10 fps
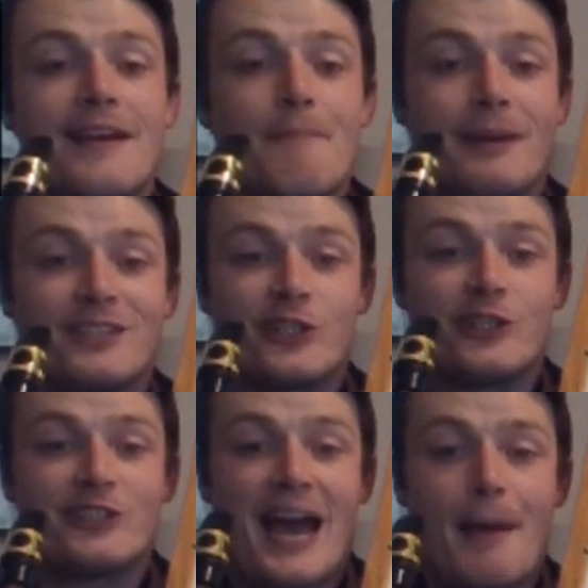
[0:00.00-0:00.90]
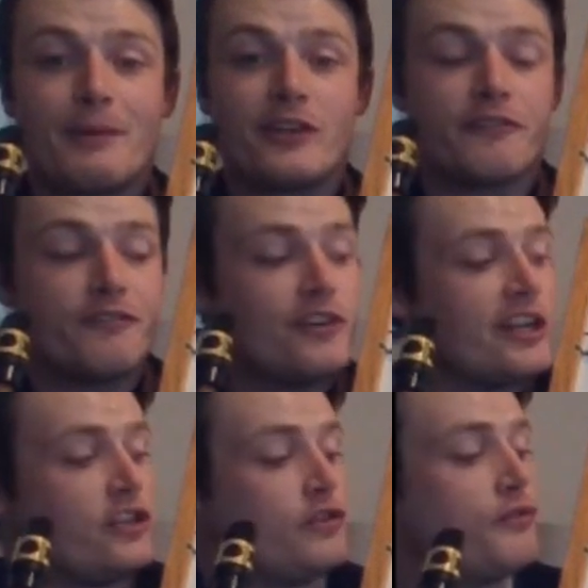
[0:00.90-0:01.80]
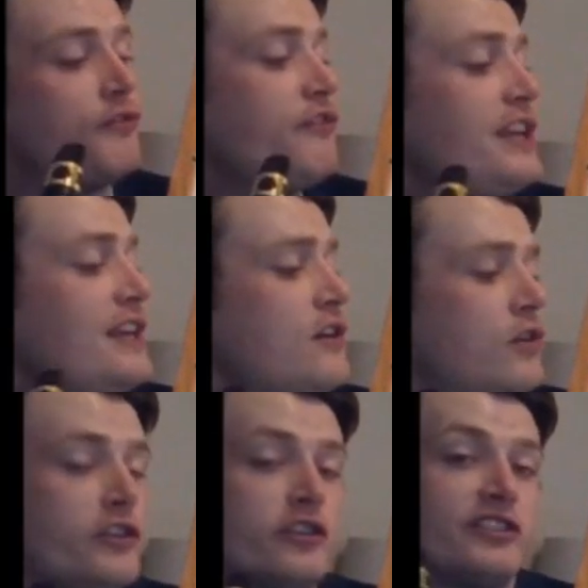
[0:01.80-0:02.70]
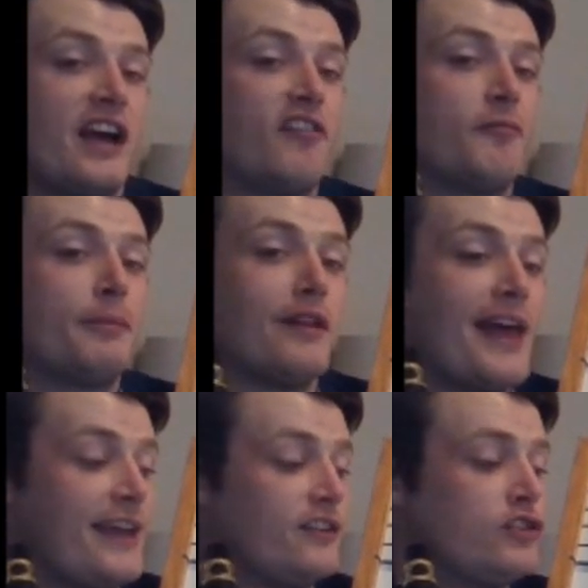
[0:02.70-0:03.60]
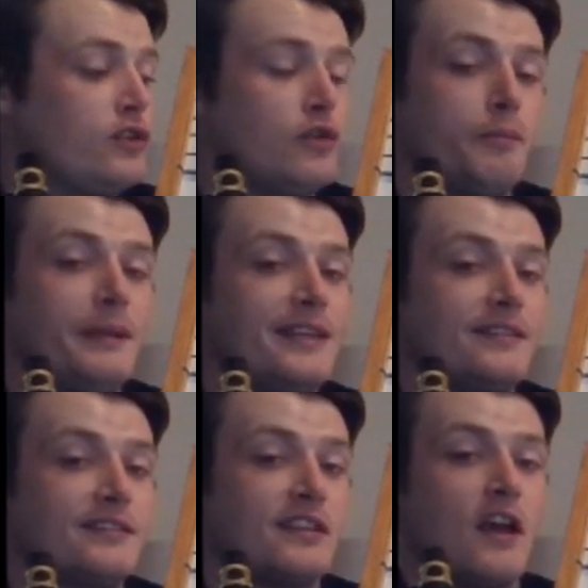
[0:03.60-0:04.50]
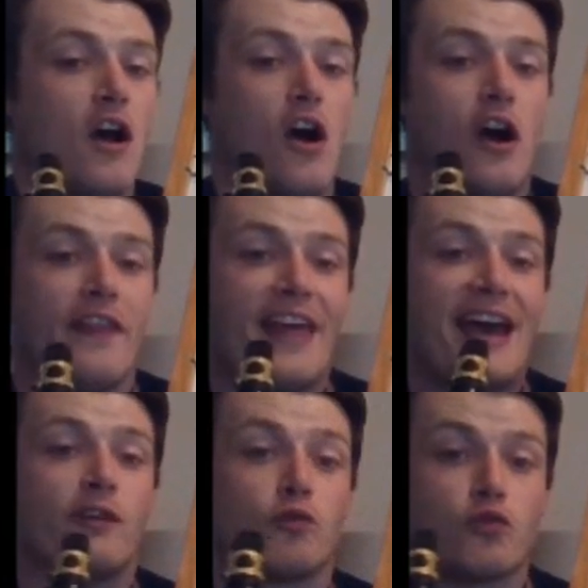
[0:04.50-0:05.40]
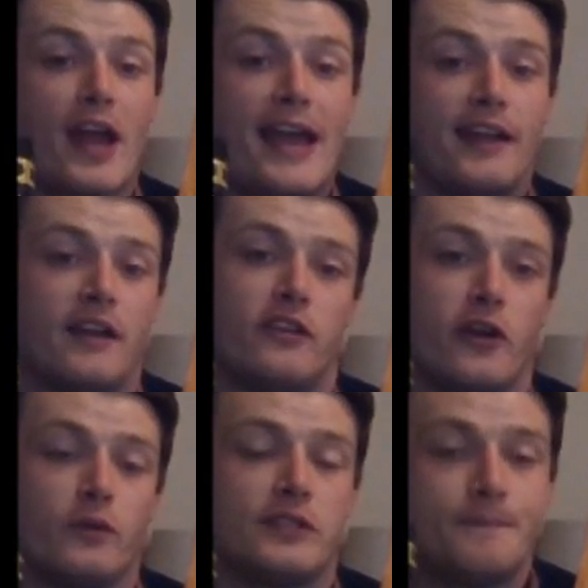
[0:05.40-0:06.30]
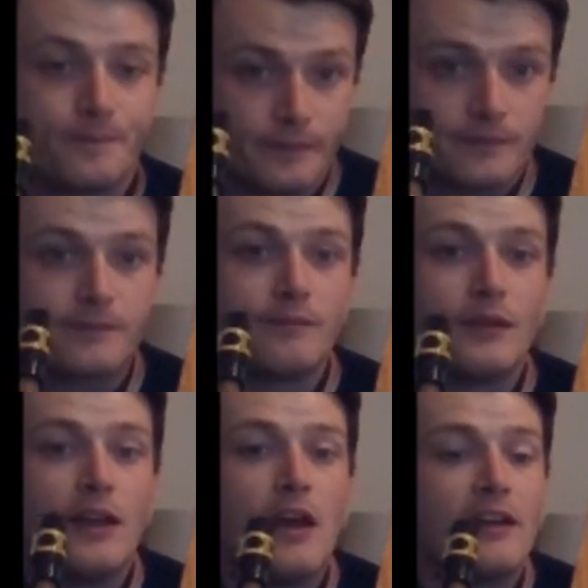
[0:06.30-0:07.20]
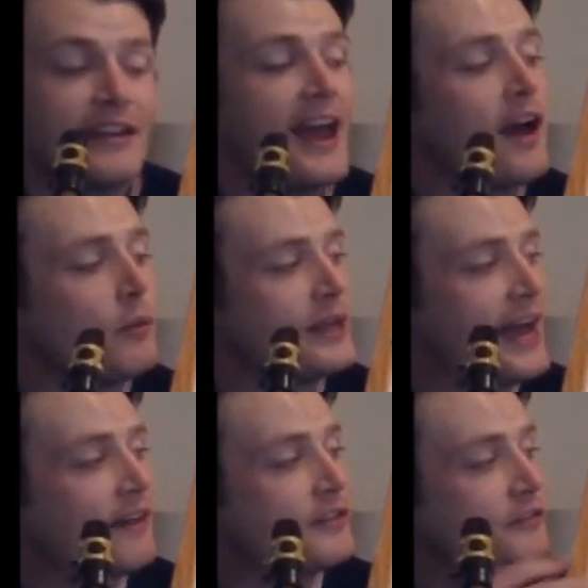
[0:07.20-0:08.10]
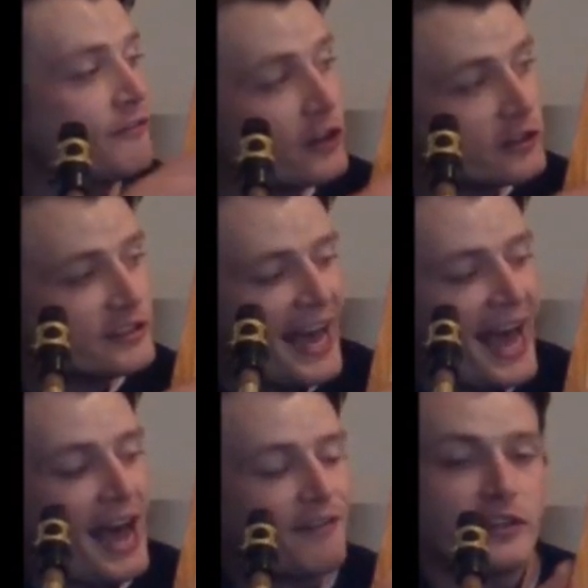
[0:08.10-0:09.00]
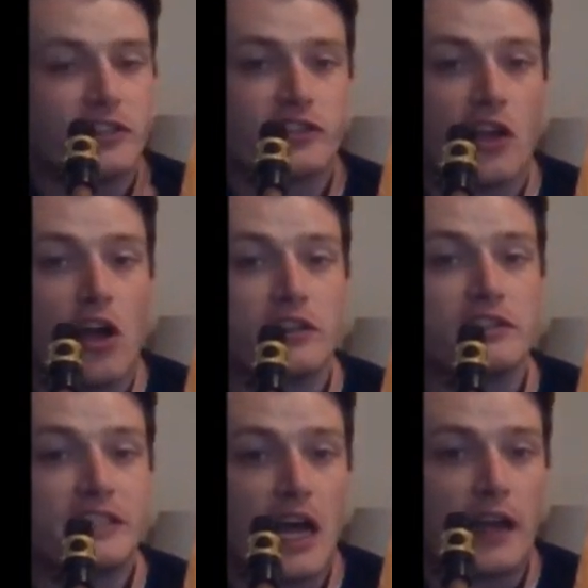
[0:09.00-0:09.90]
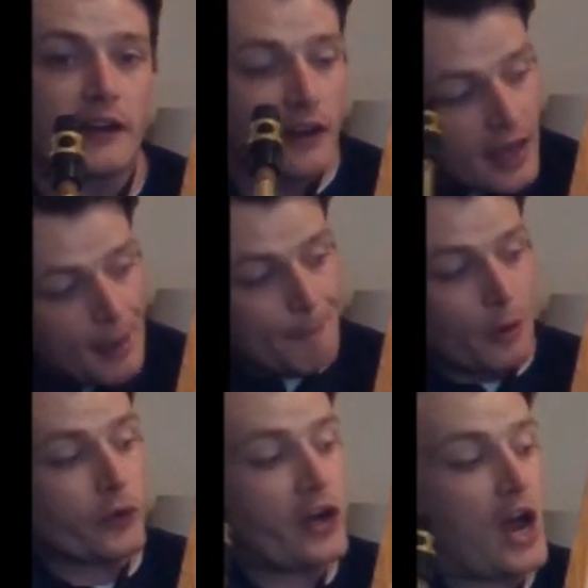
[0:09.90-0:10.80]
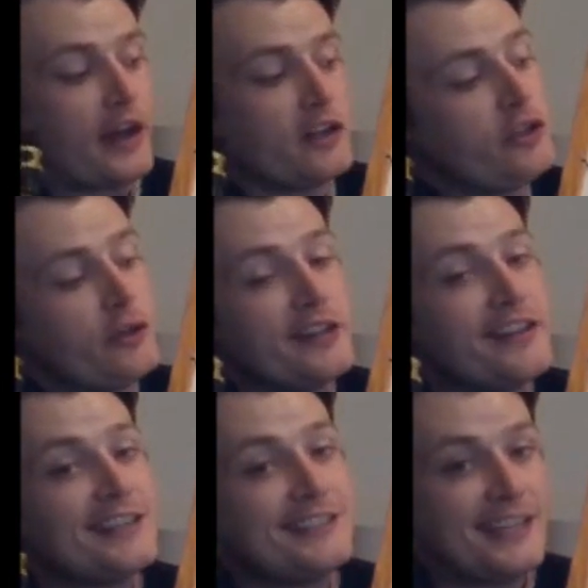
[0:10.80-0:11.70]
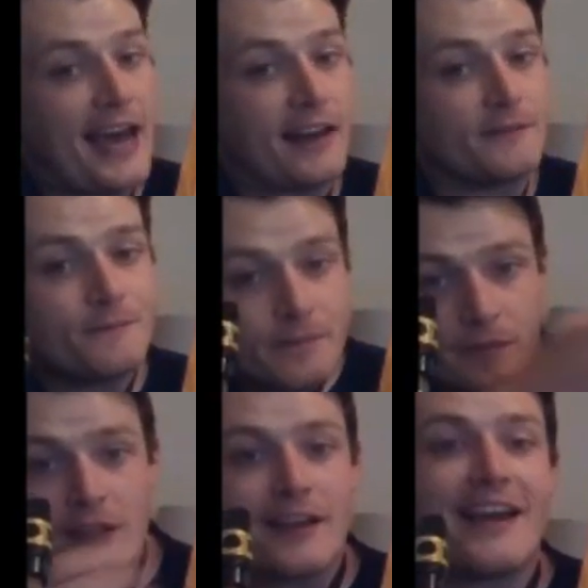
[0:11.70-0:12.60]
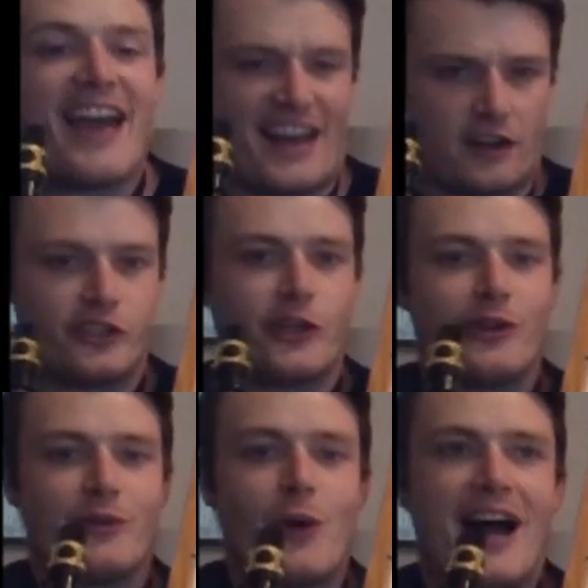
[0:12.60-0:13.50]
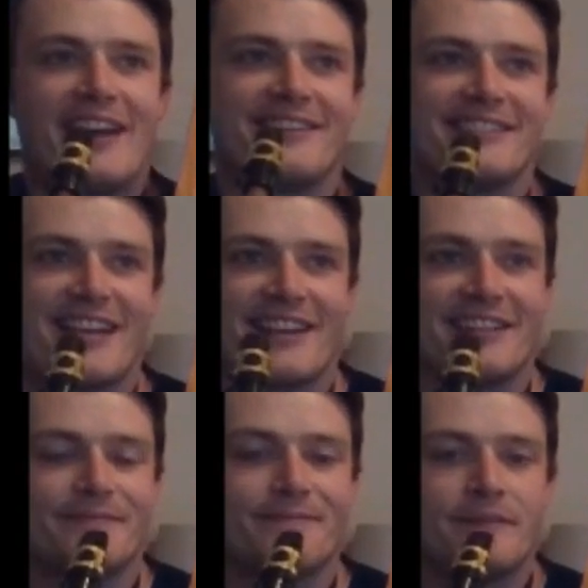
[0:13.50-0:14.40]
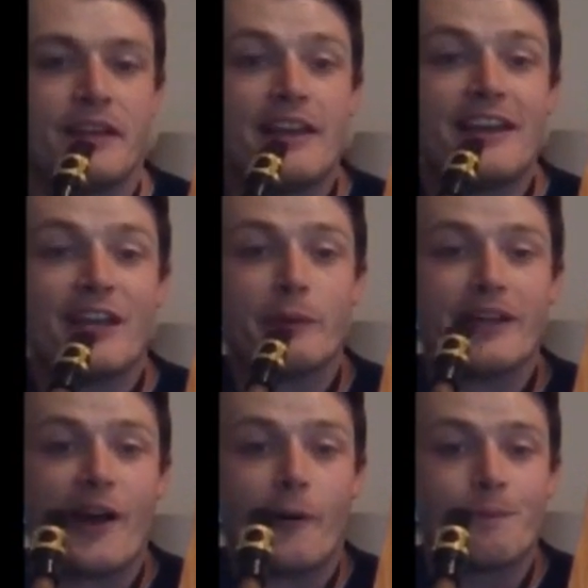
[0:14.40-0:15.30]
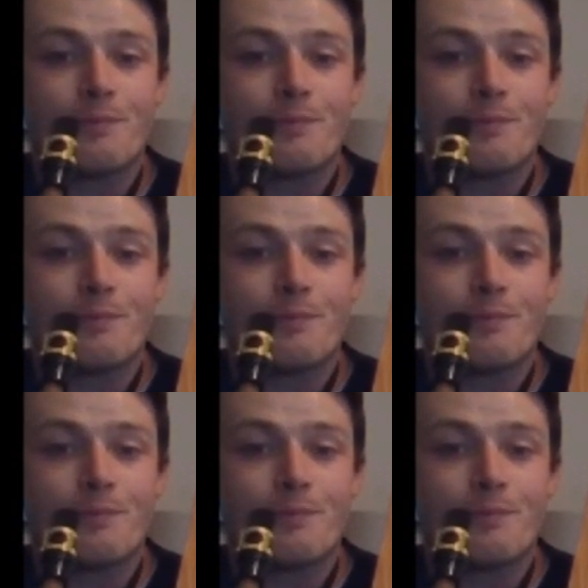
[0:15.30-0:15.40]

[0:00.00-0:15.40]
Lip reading: Make sure you're tapping your foot and you feel yourself play 2 beats on that re note. Now we have the first half of the song done, but we're not including this yet. And I'll show you why in a second. Here we go.